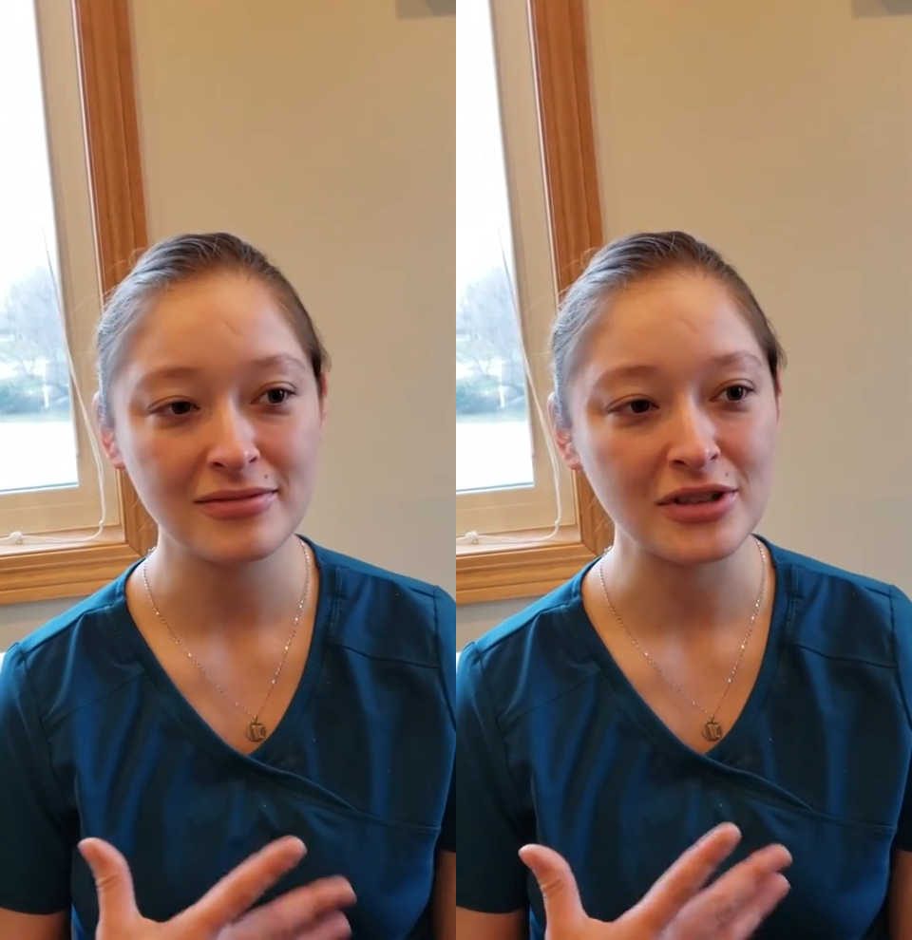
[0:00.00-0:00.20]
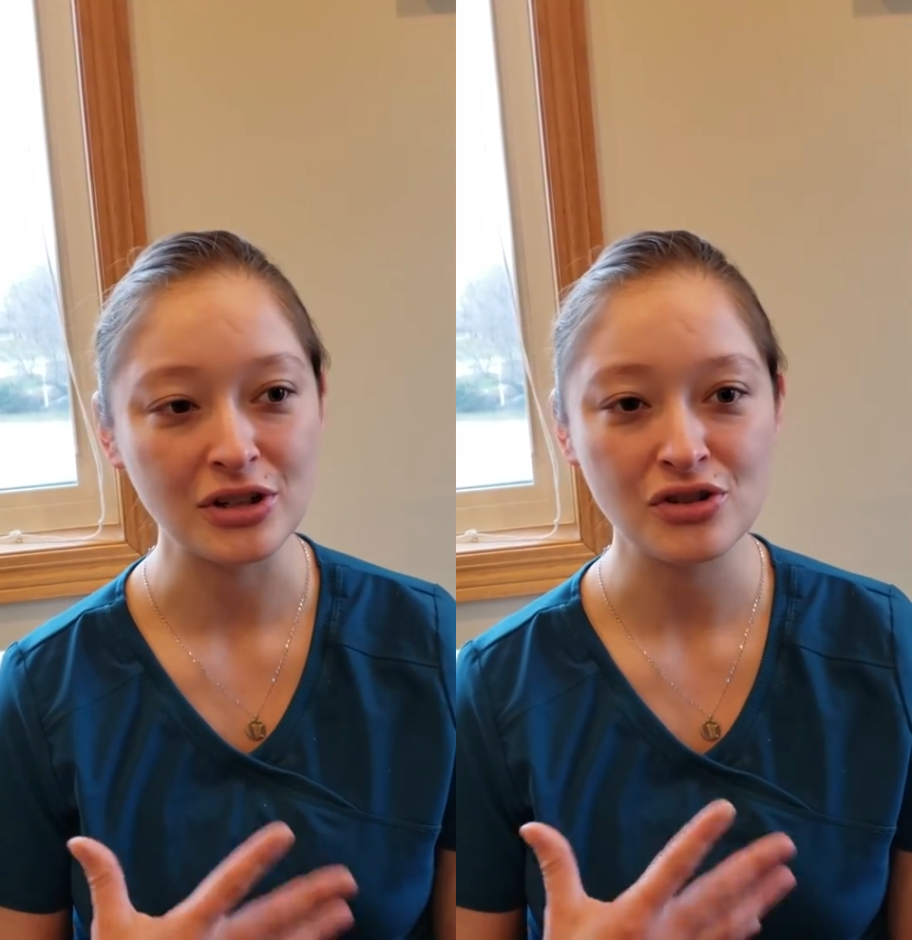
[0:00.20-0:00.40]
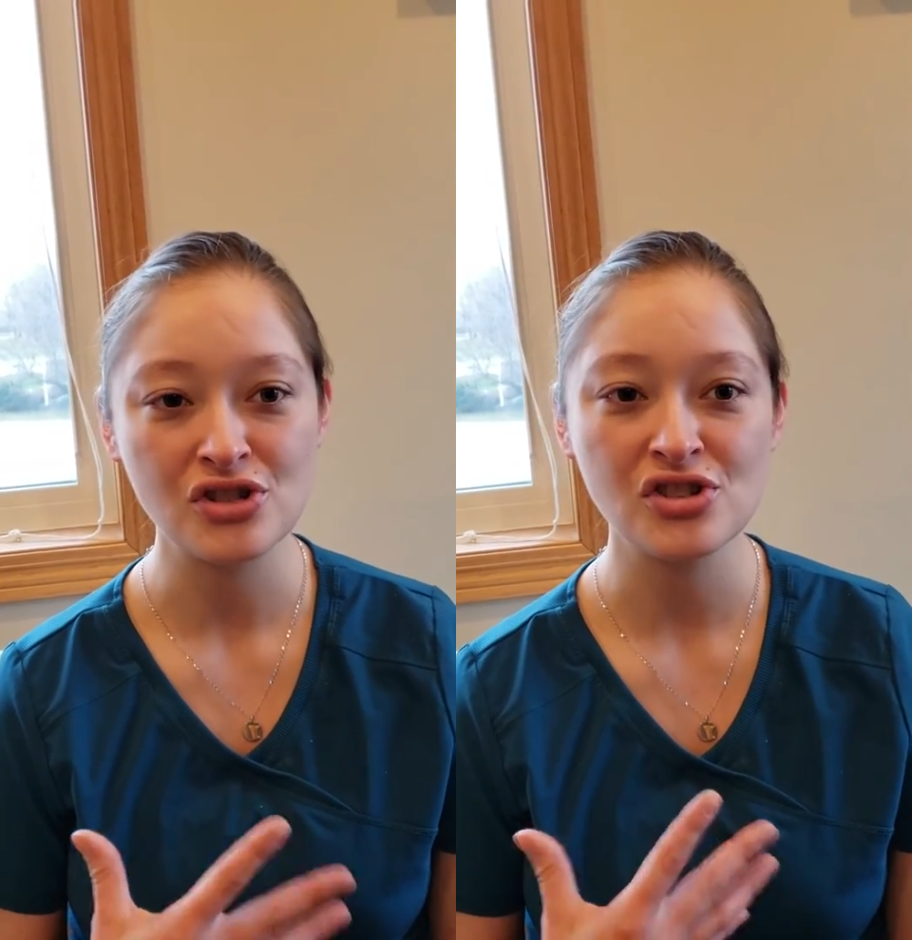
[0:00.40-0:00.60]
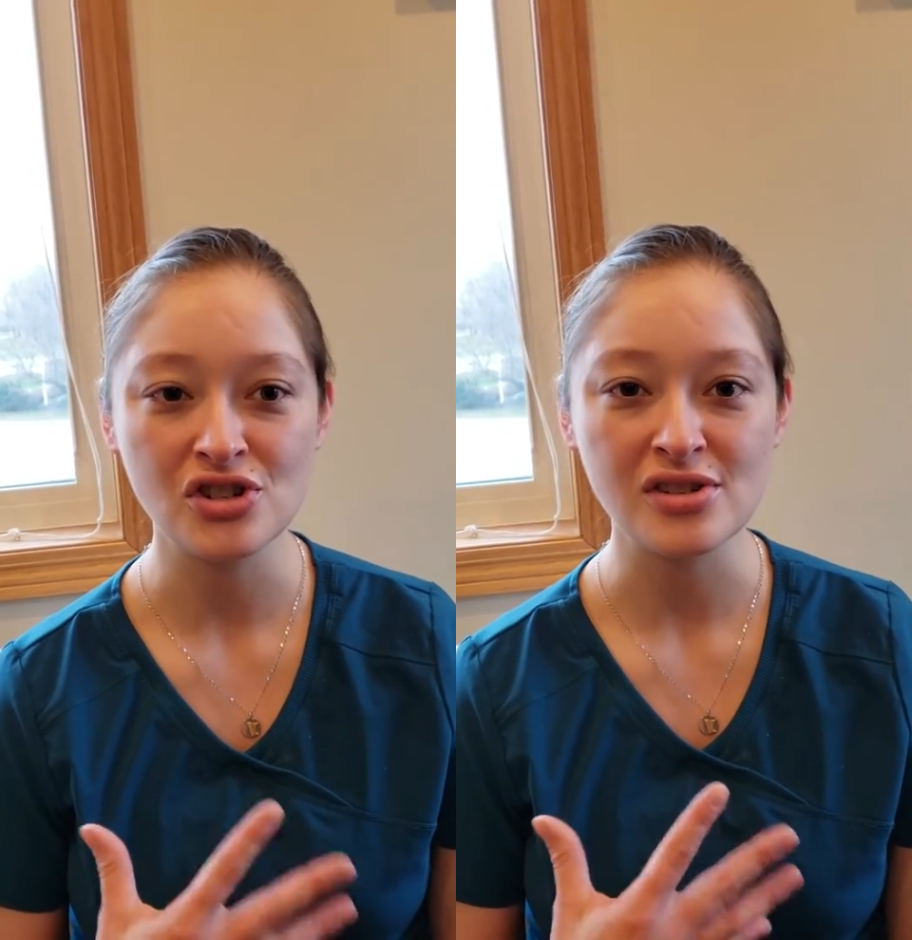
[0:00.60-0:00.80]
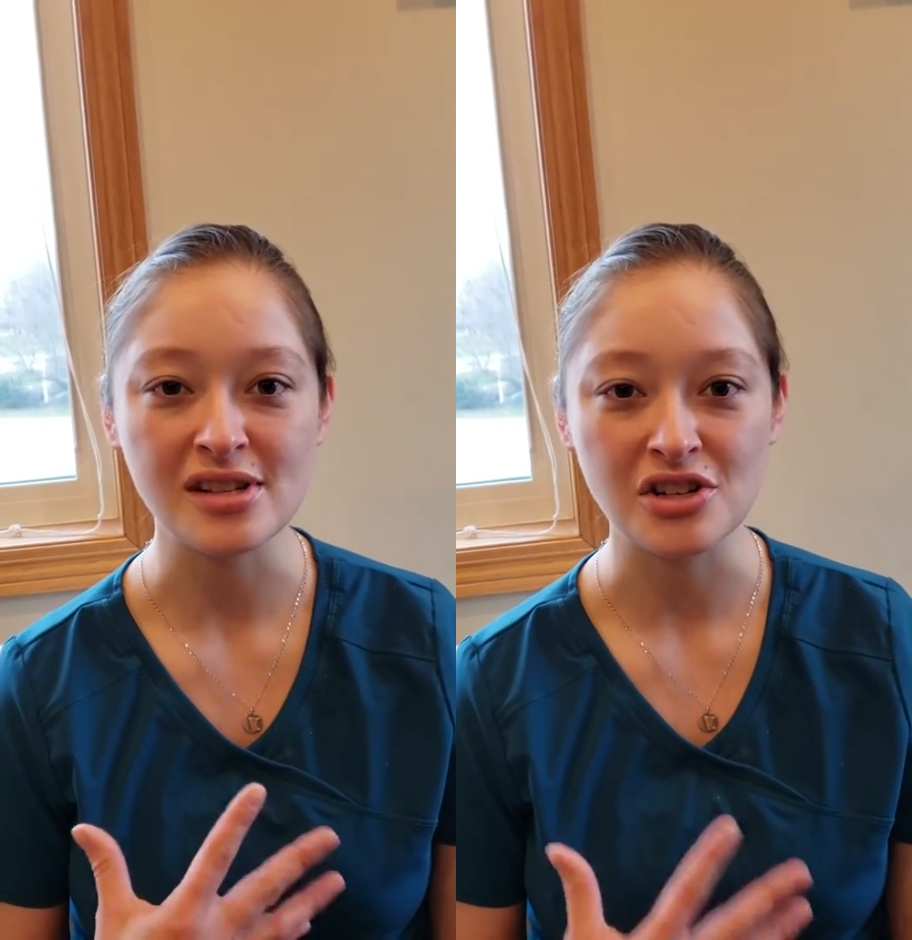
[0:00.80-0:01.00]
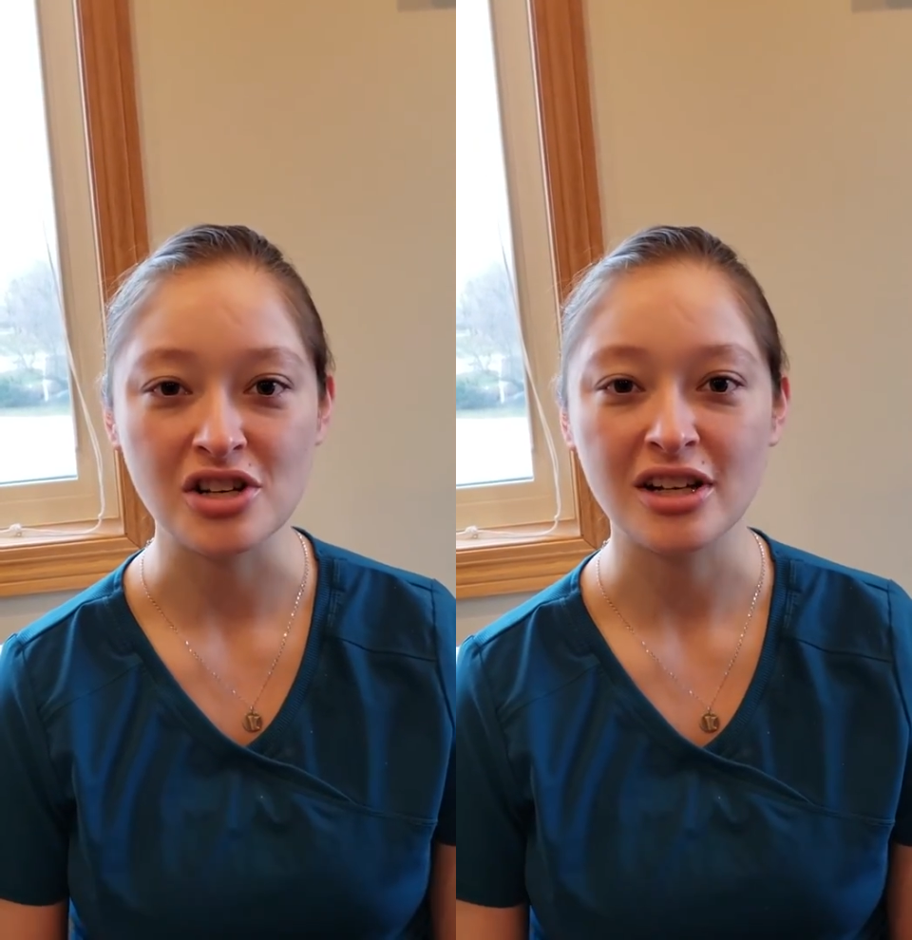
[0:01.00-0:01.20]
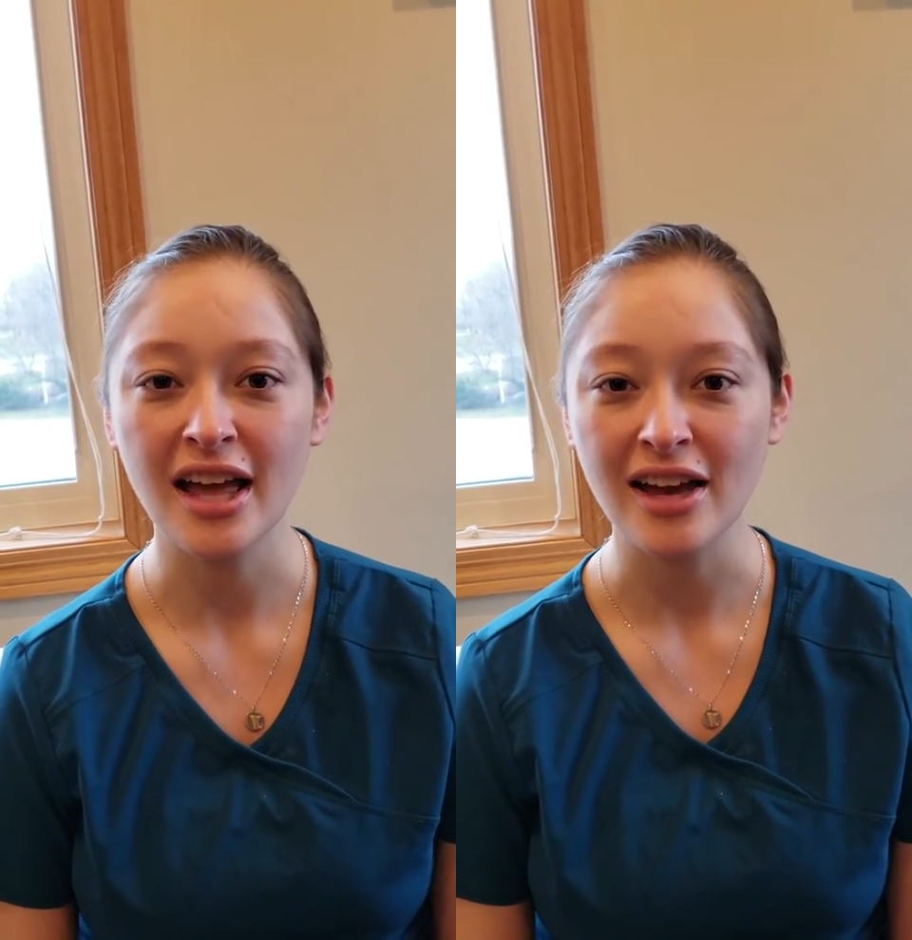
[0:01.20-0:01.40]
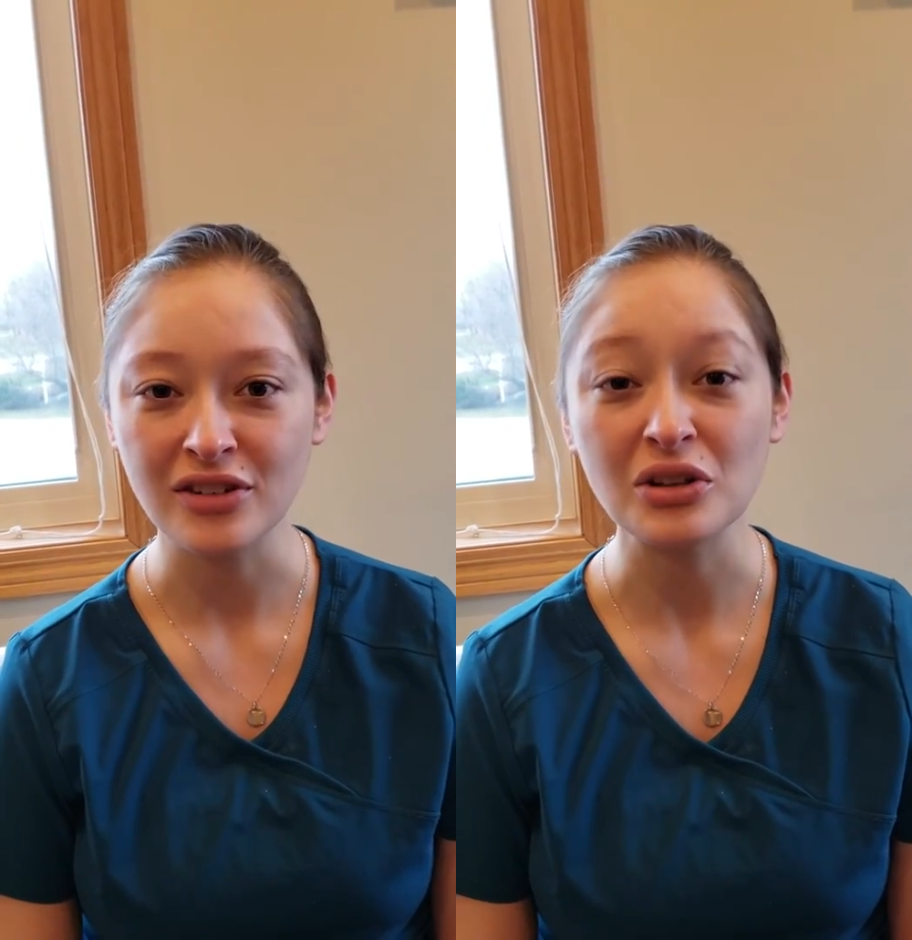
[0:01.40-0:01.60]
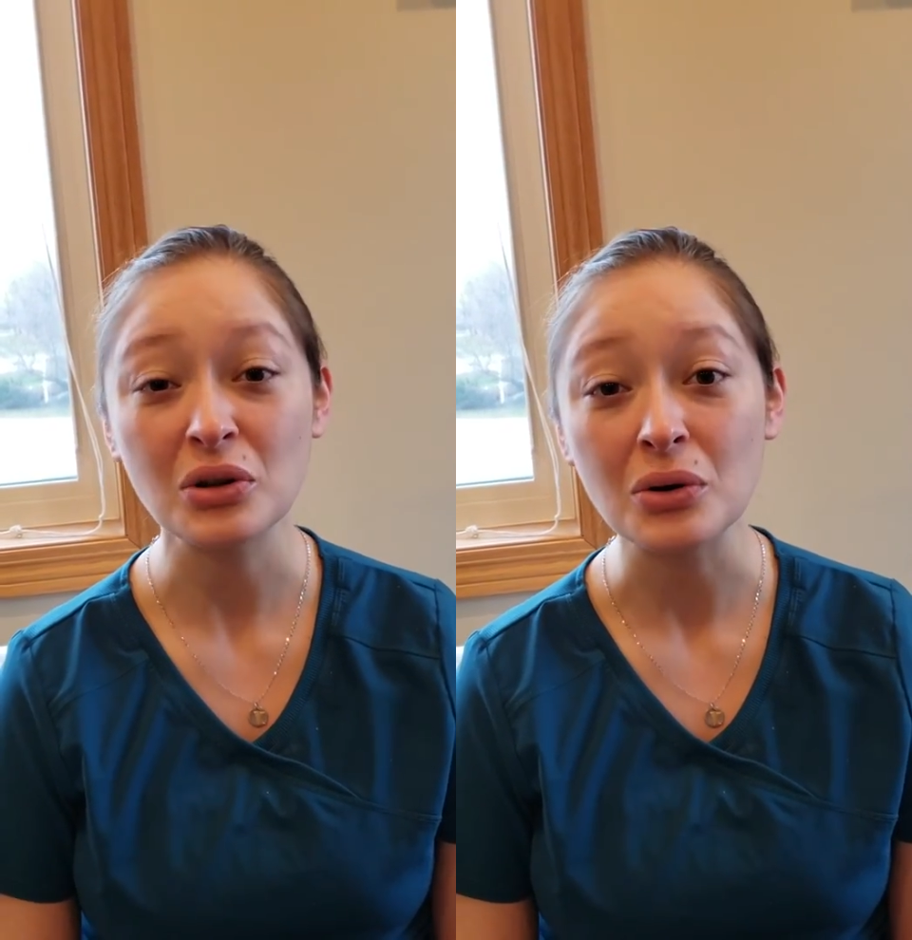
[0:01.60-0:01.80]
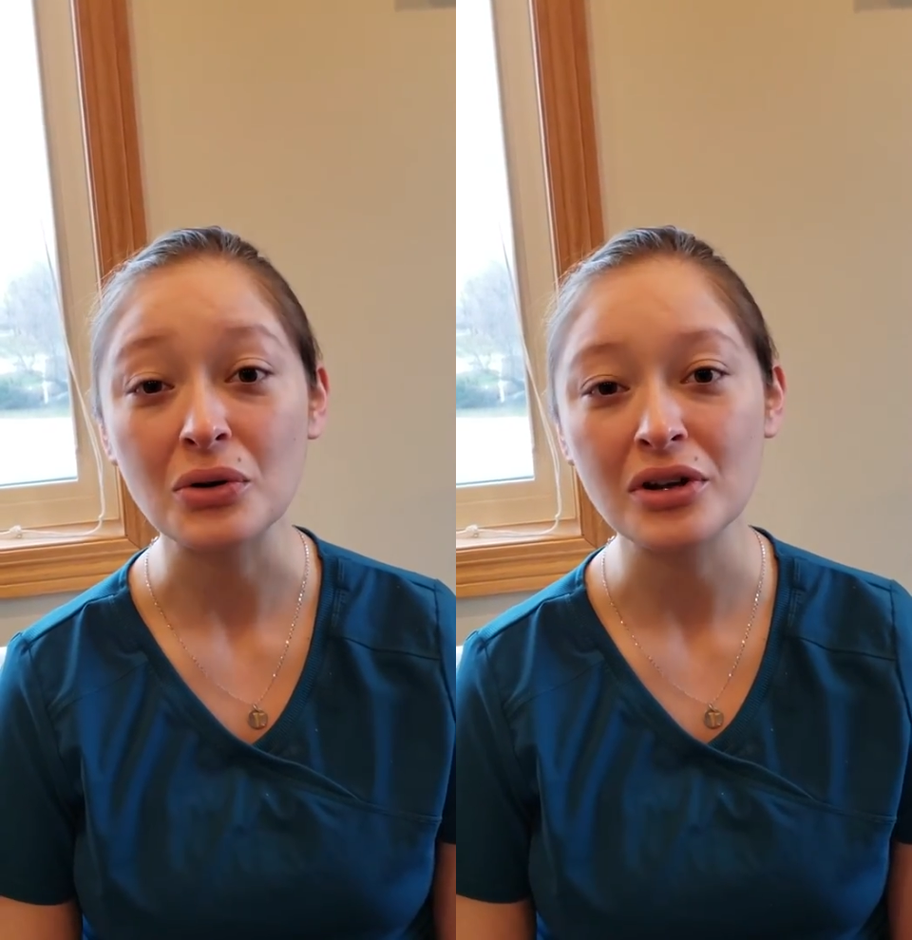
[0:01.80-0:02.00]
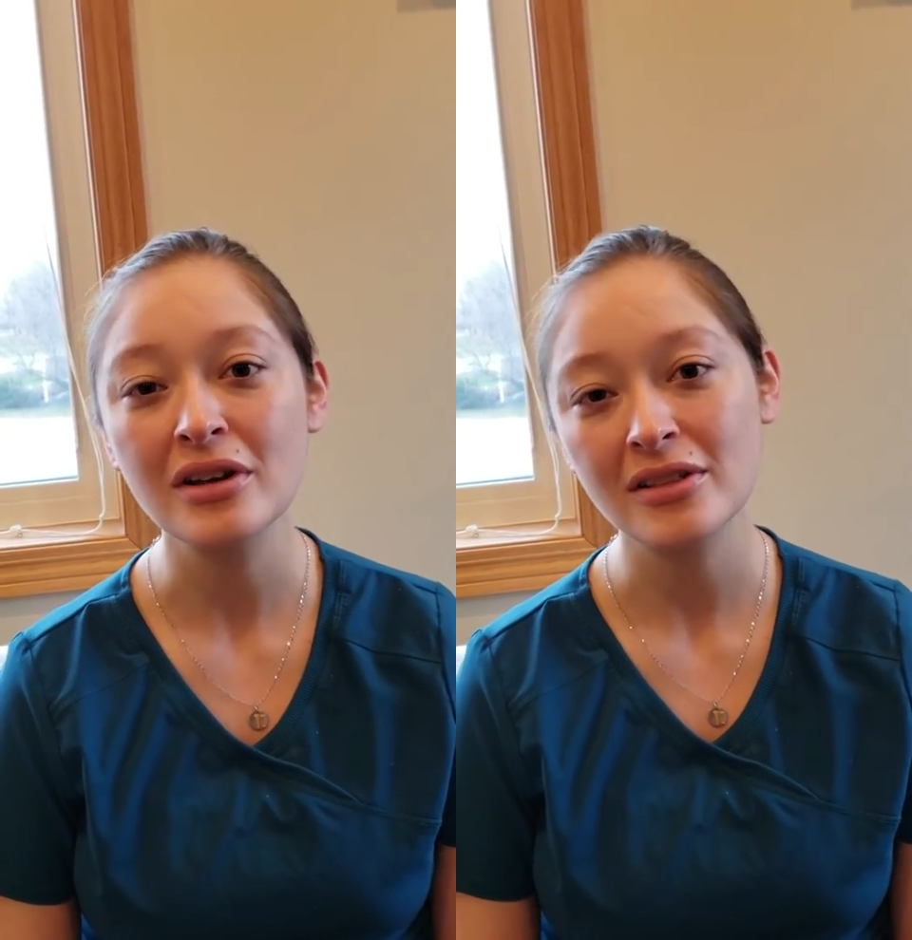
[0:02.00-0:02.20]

they're just such a heavy load